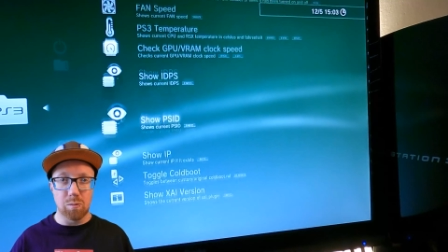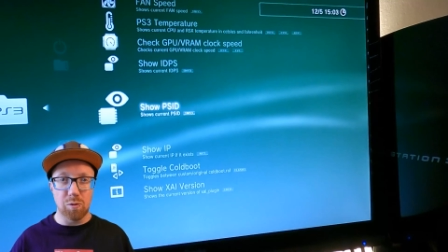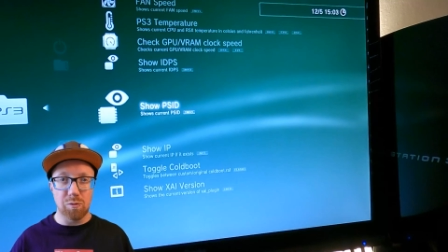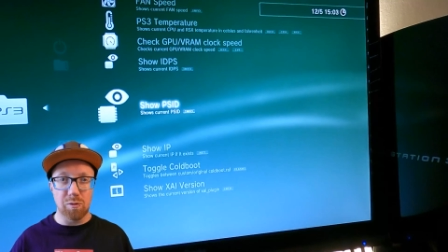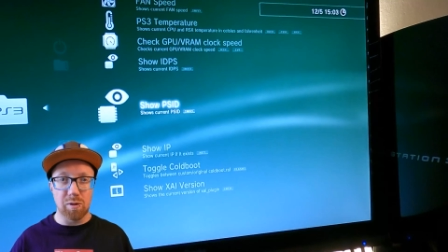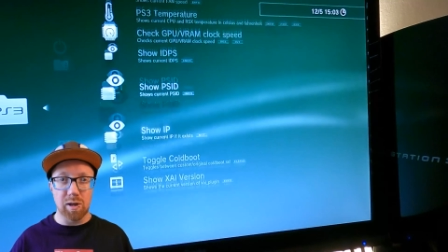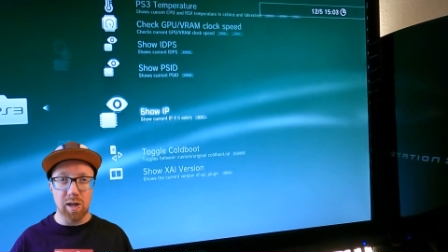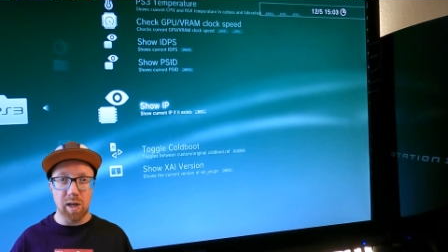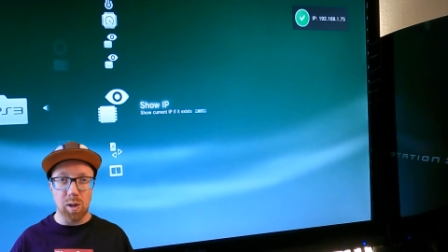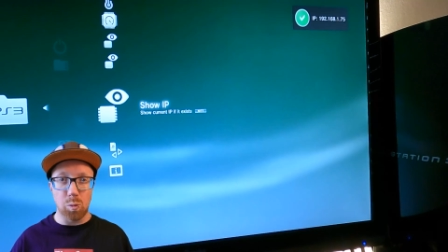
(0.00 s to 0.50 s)
with
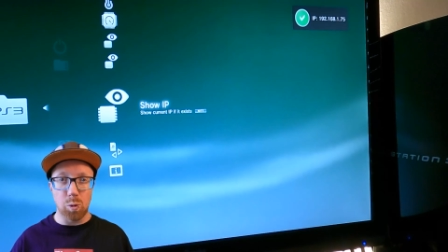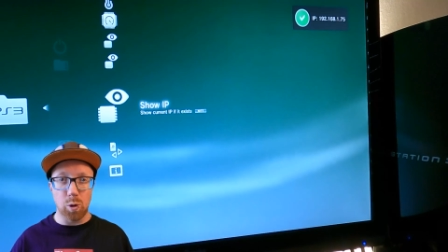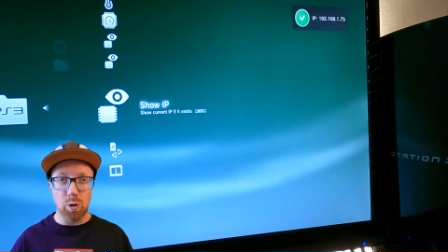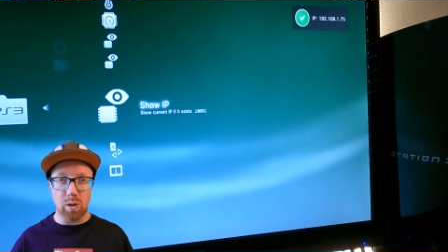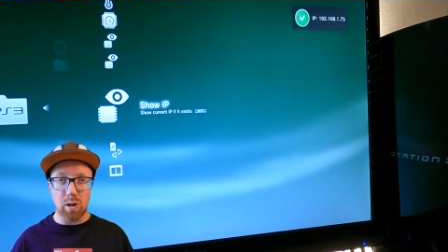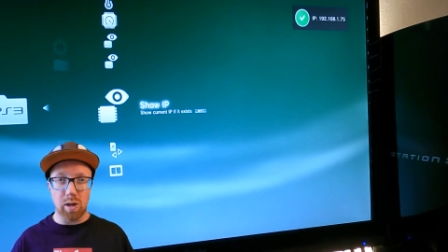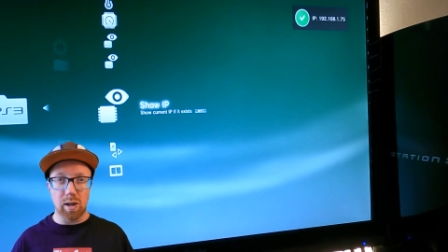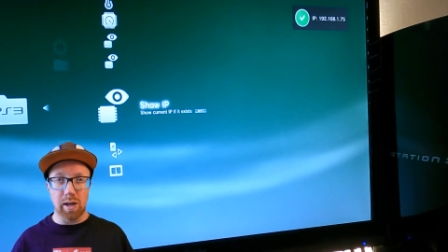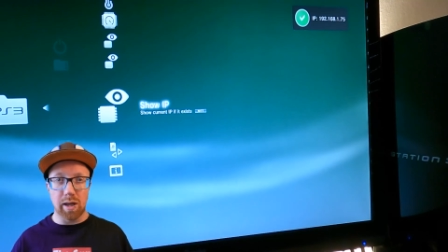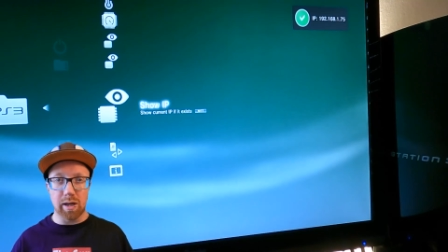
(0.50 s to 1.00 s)
a
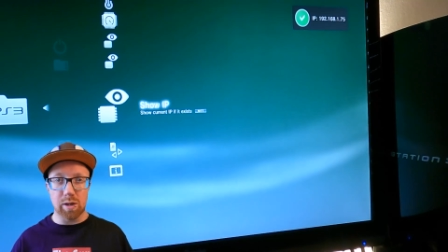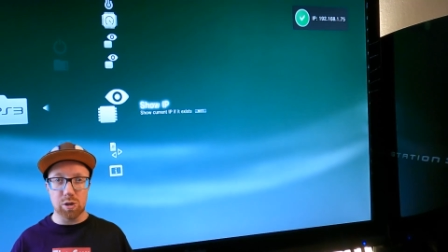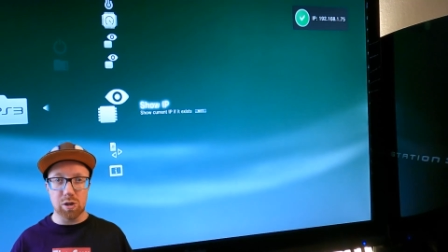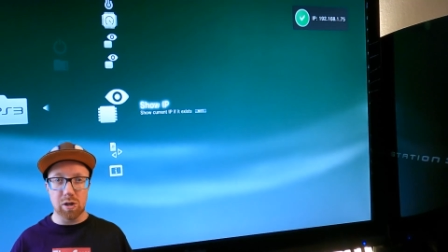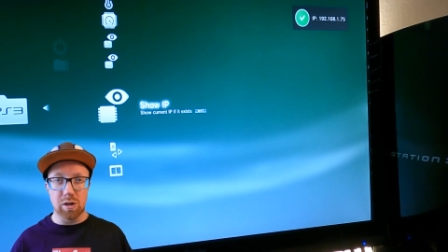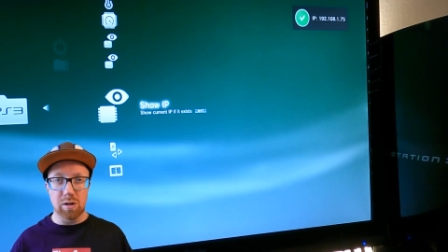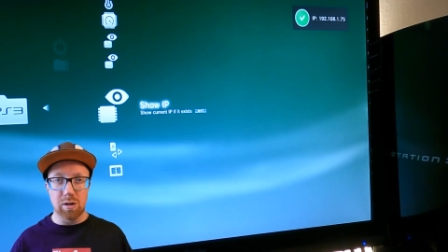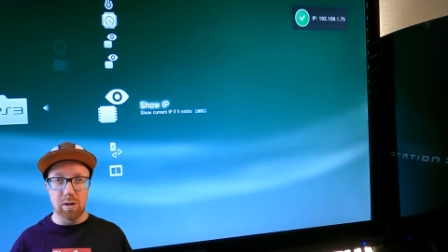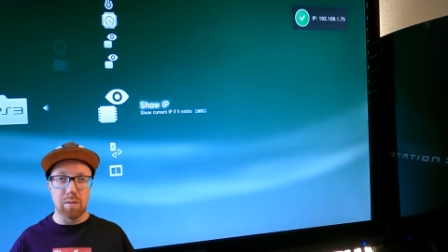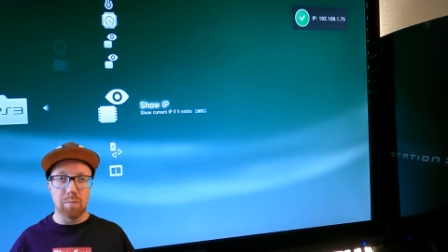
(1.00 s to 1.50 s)
network
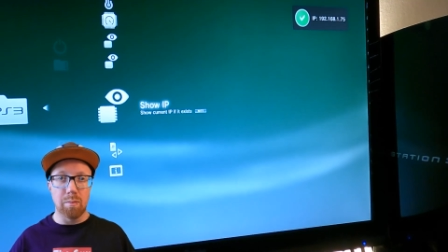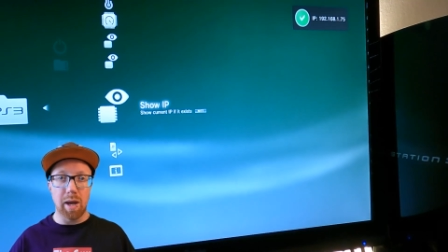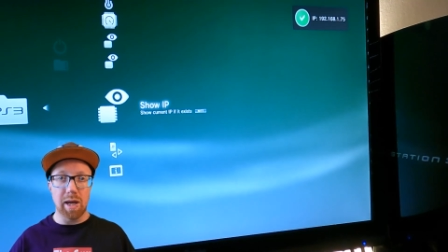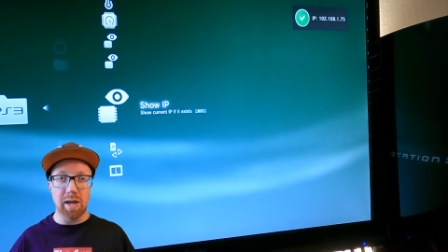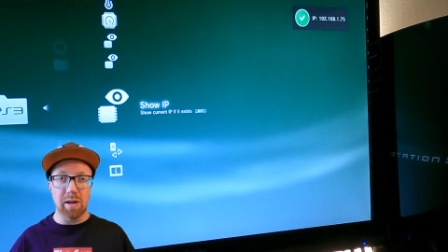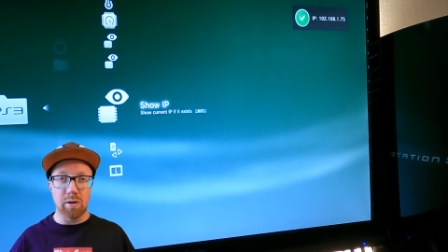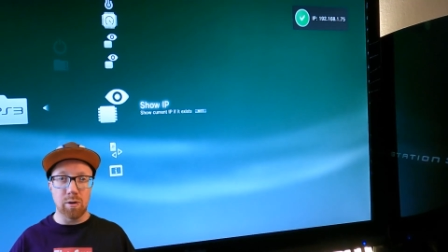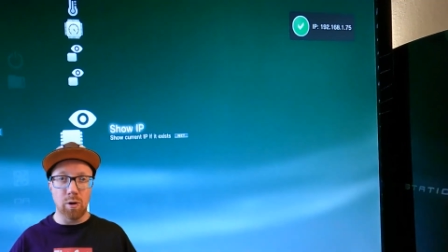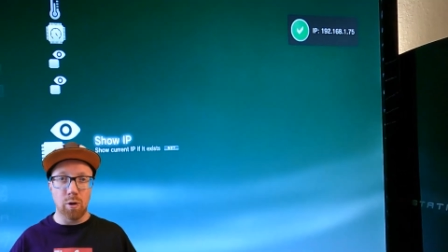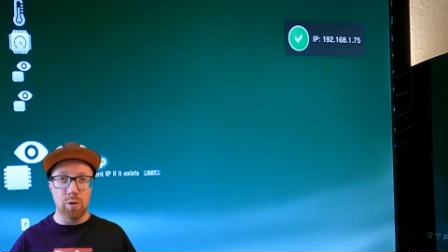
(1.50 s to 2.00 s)
connection and
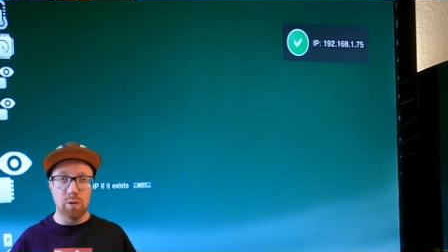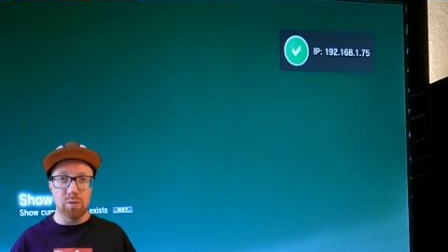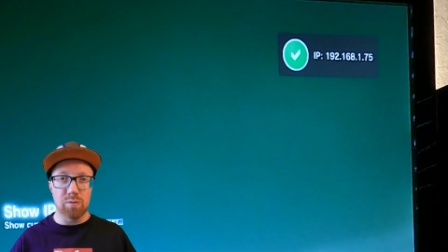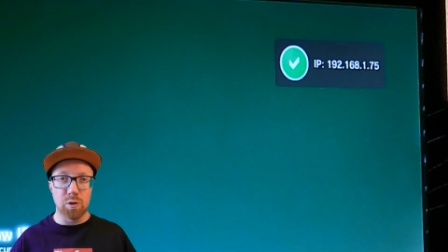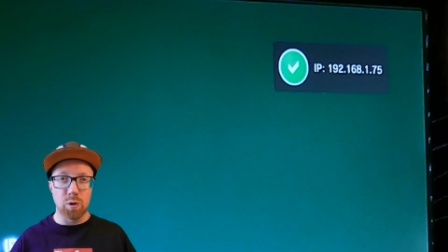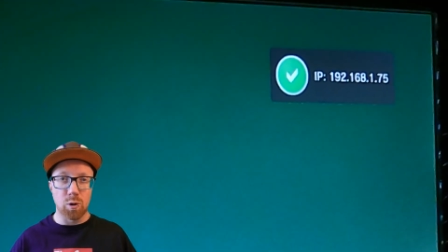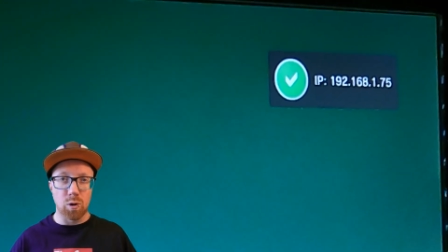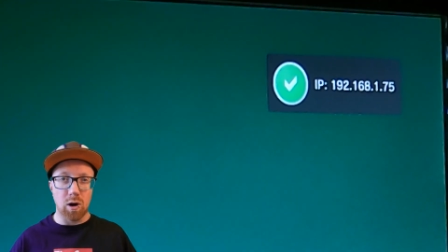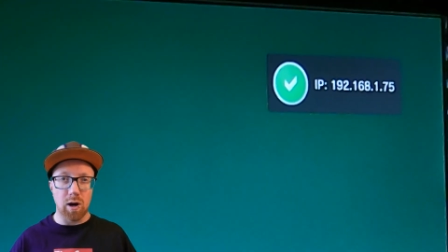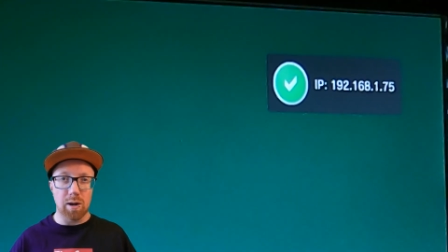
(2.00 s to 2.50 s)
make note of
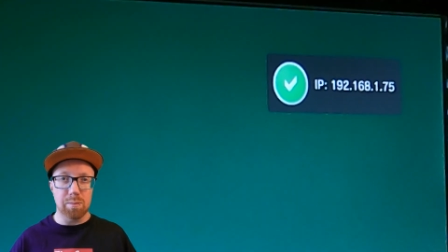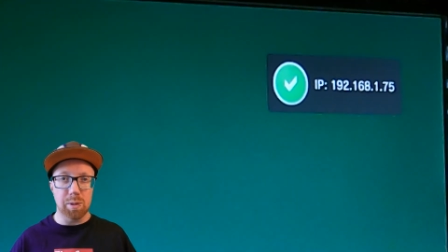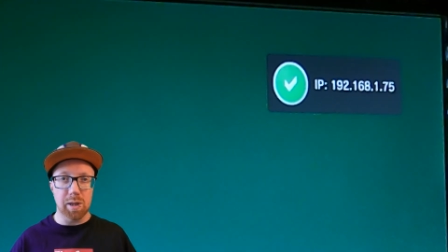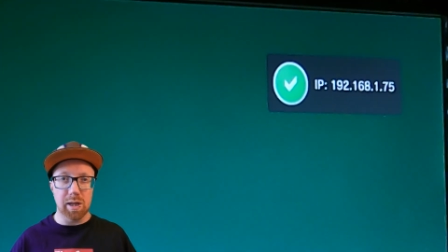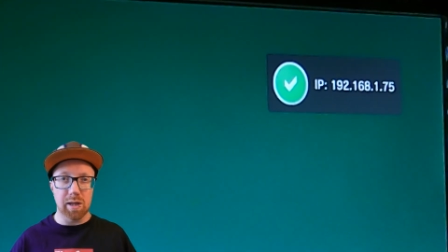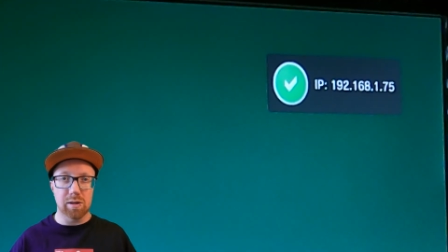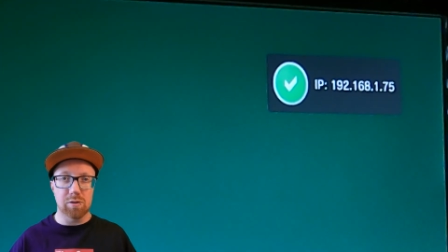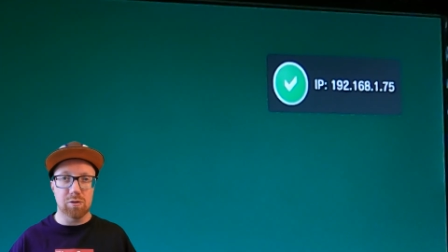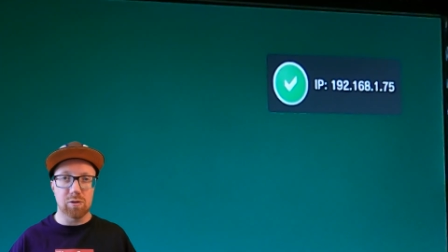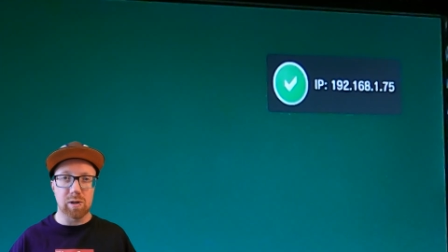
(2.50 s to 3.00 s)
your IP